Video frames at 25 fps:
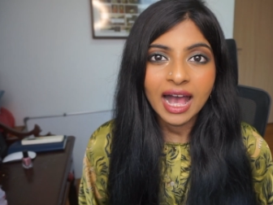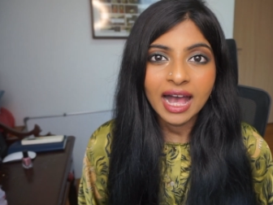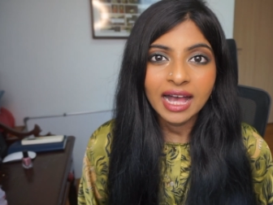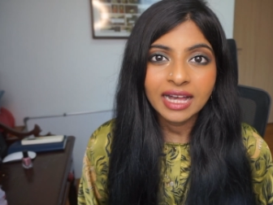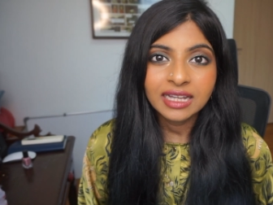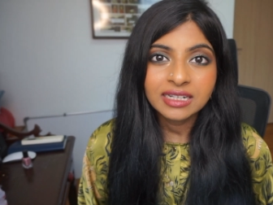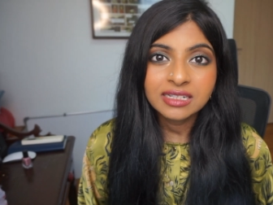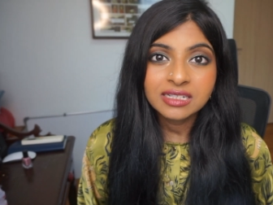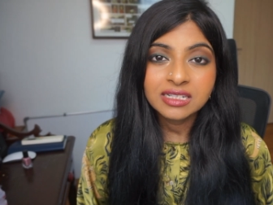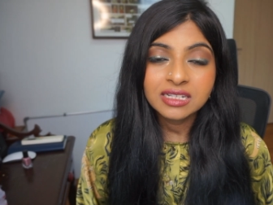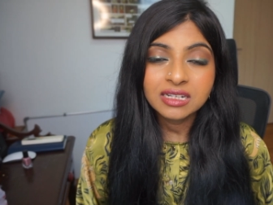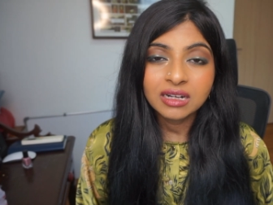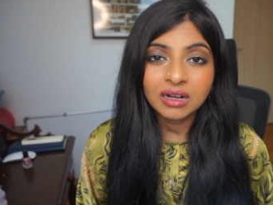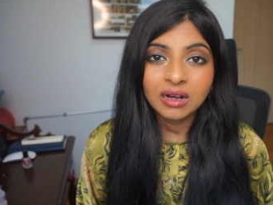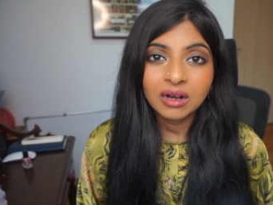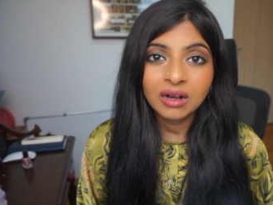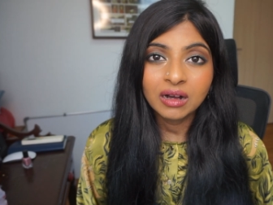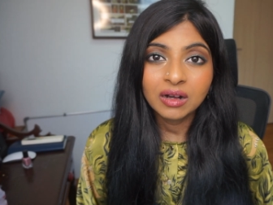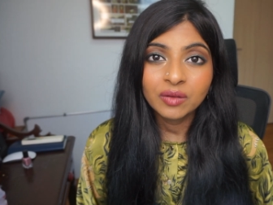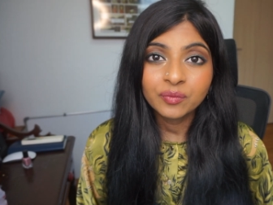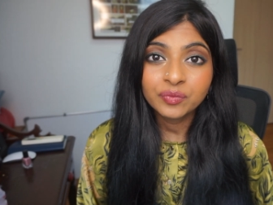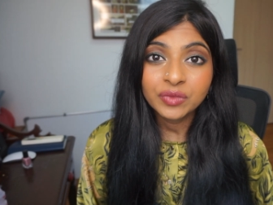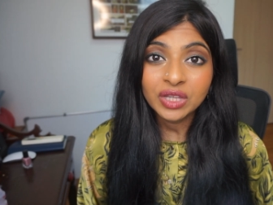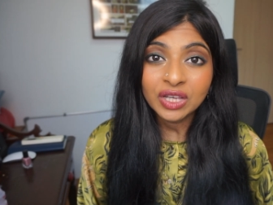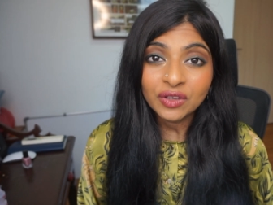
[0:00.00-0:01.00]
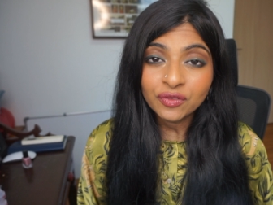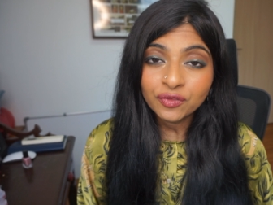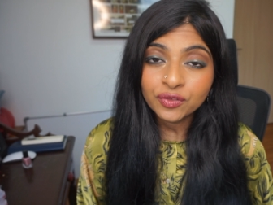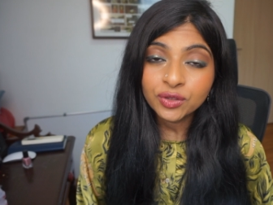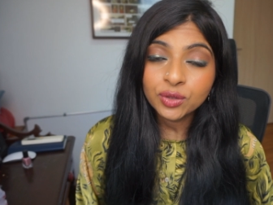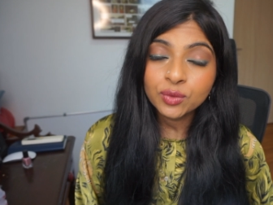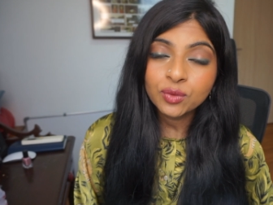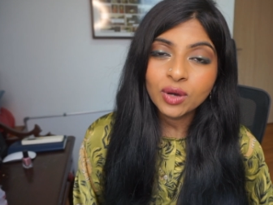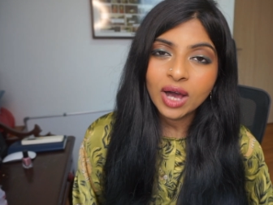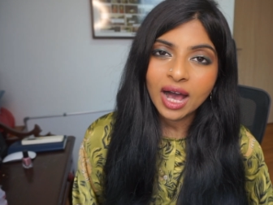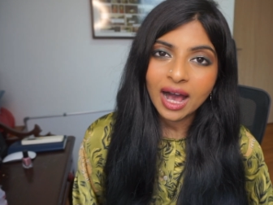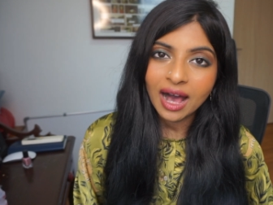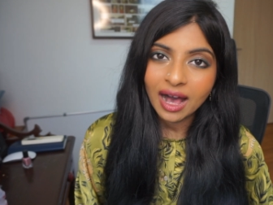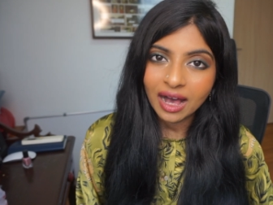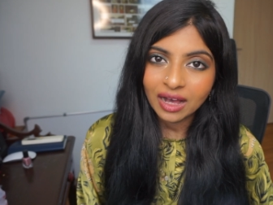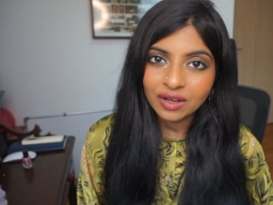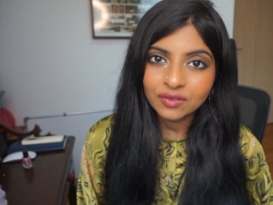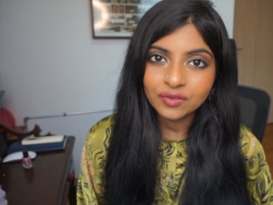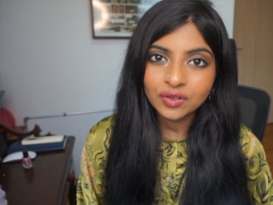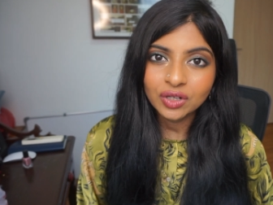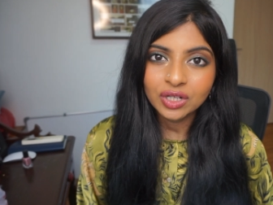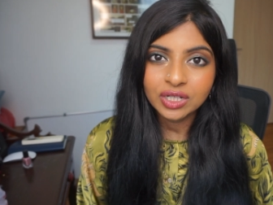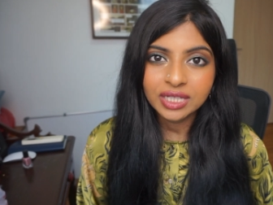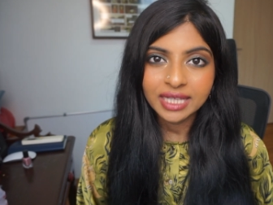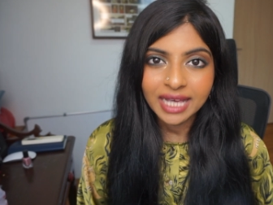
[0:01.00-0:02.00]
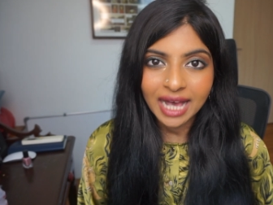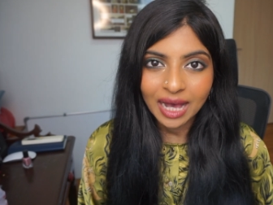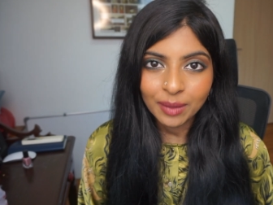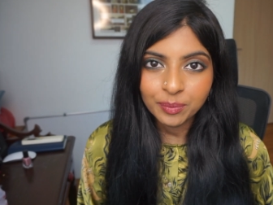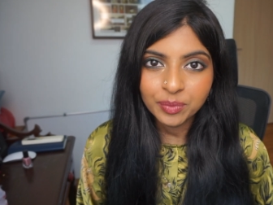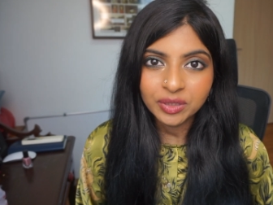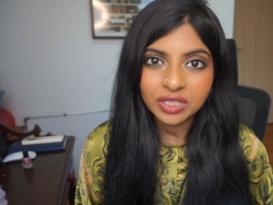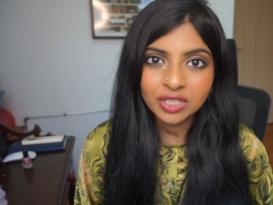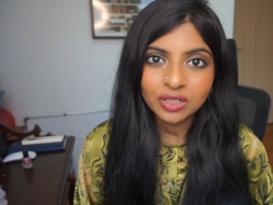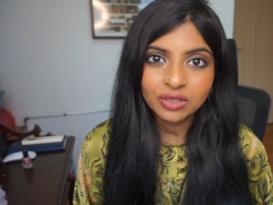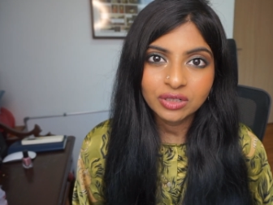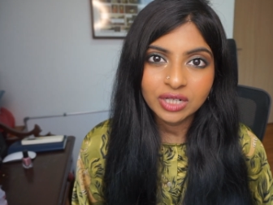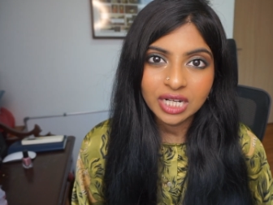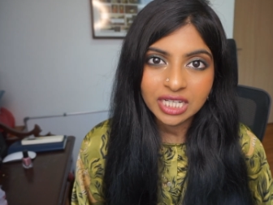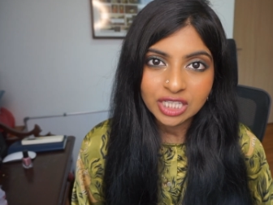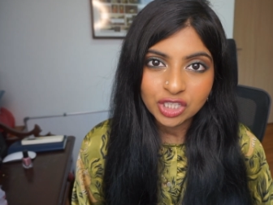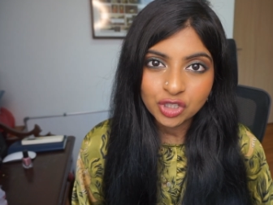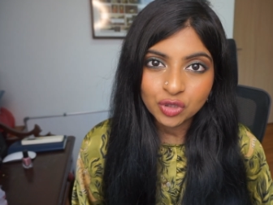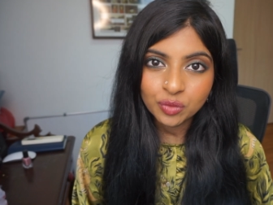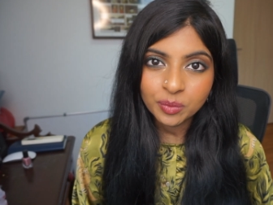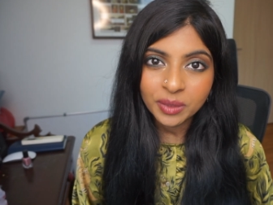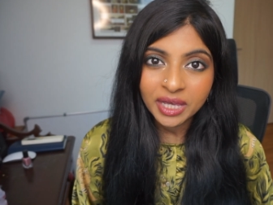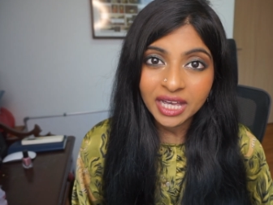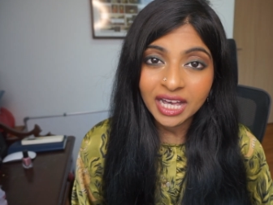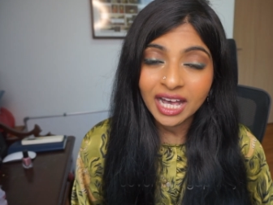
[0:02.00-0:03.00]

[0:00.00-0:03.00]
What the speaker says: And if you have a gap in your resume,